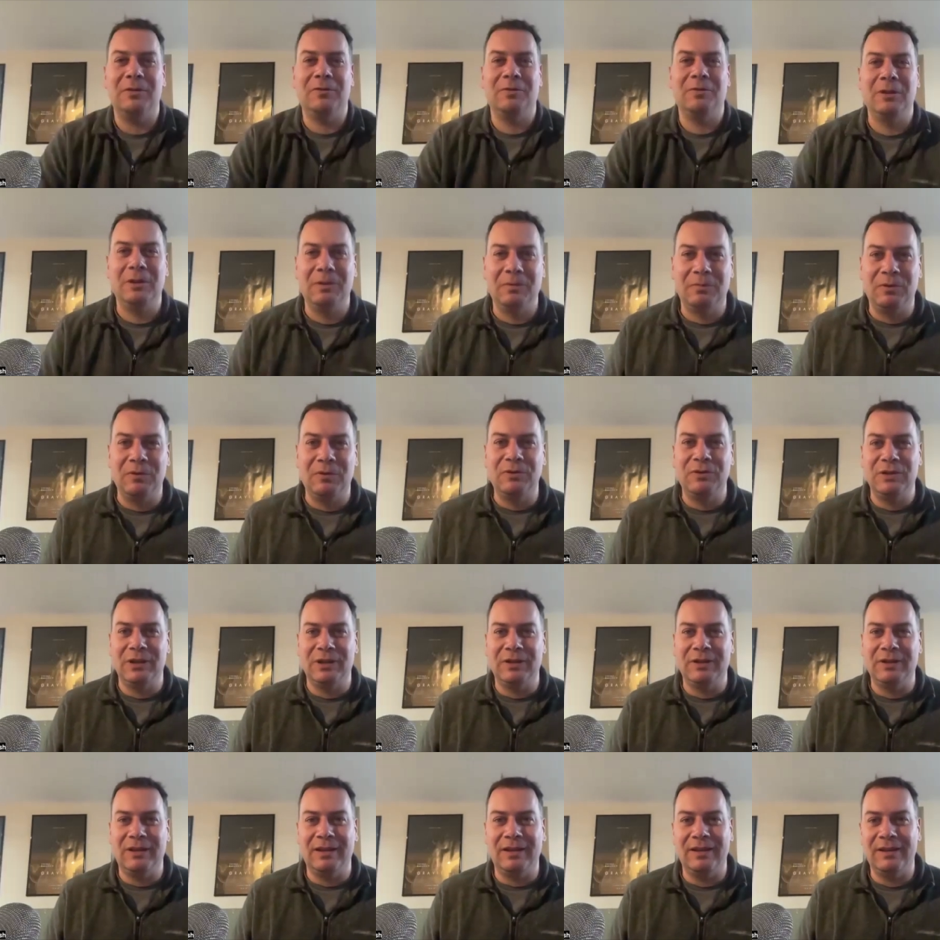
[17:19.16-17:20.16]
I really
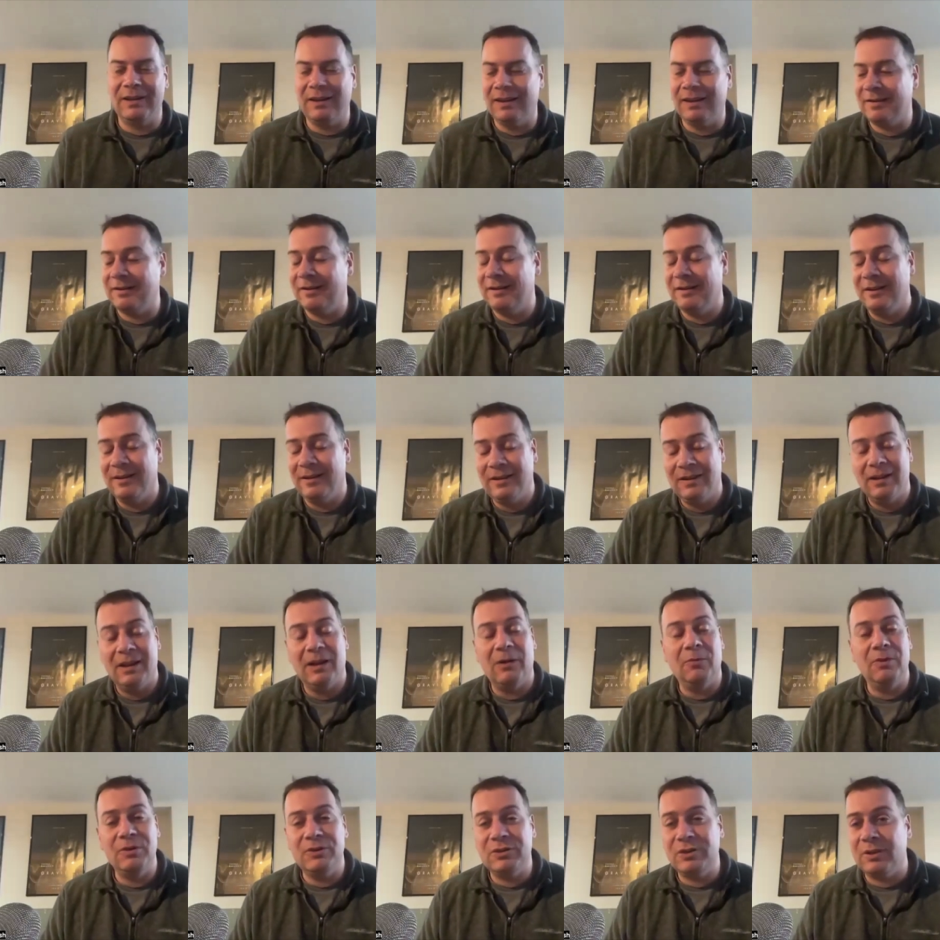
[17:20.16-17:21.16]
appreciate that, and yeah.
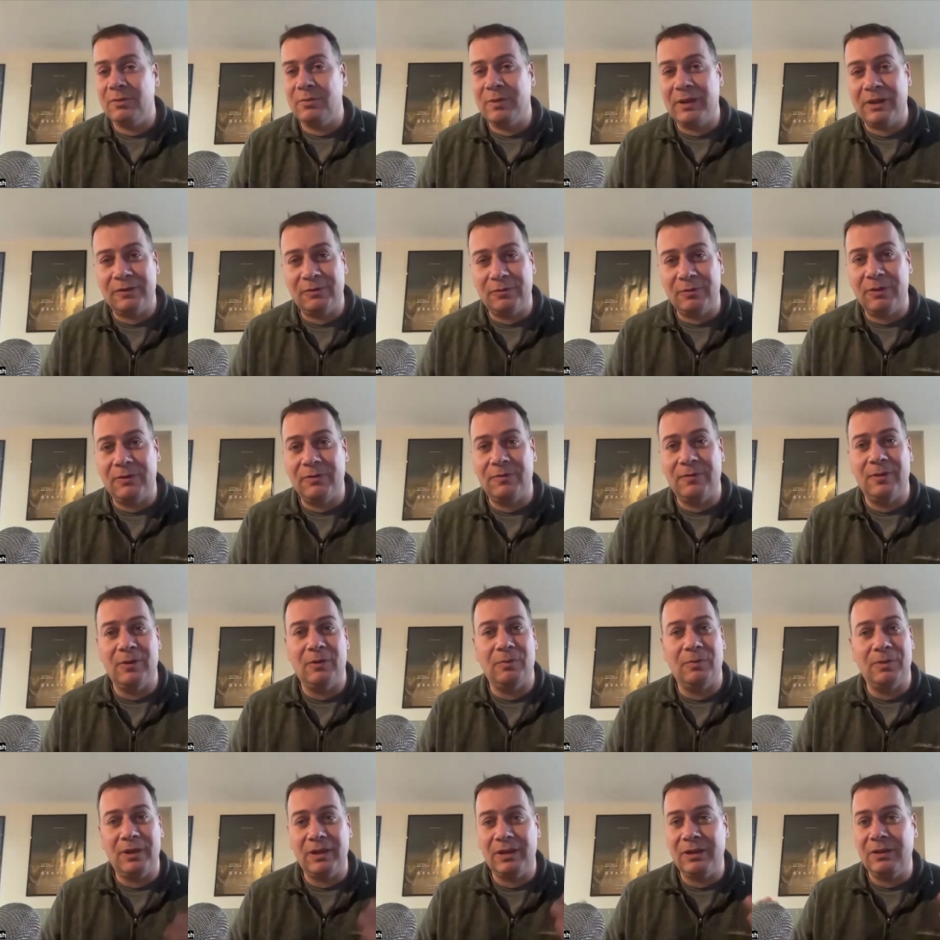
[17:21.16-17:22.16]
I wish you the best with the
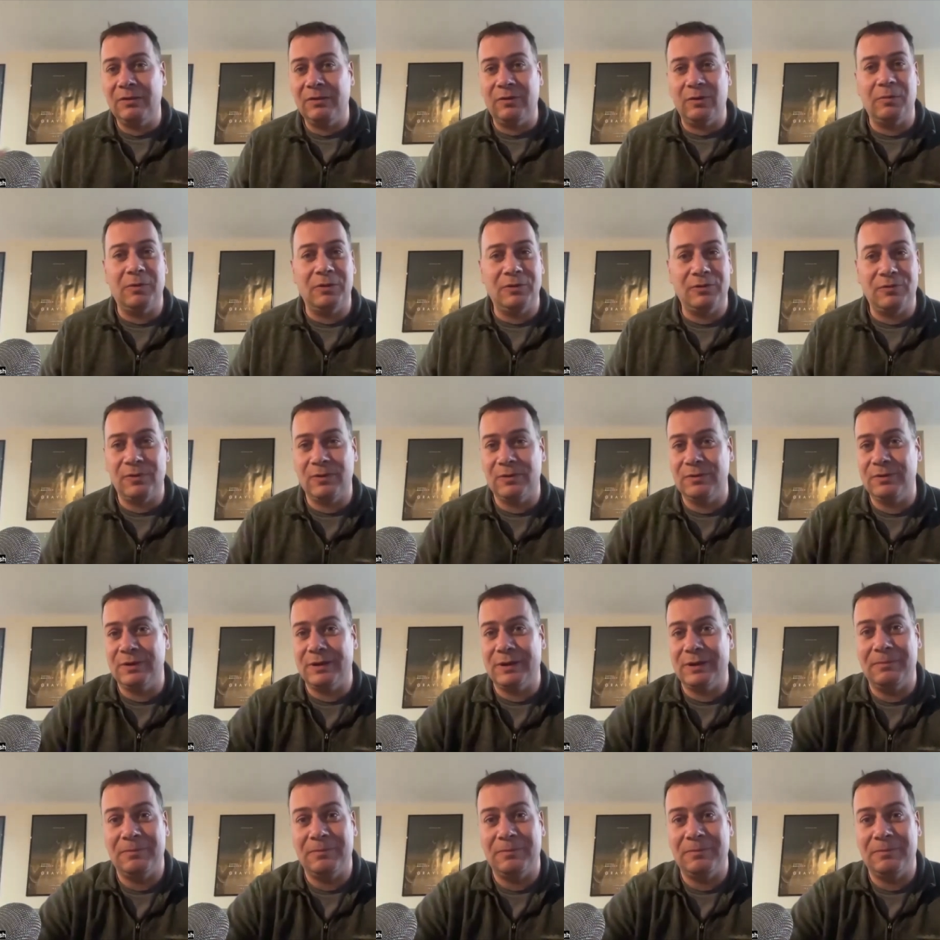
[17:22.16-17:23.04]
film. Thank you so much for your thank time.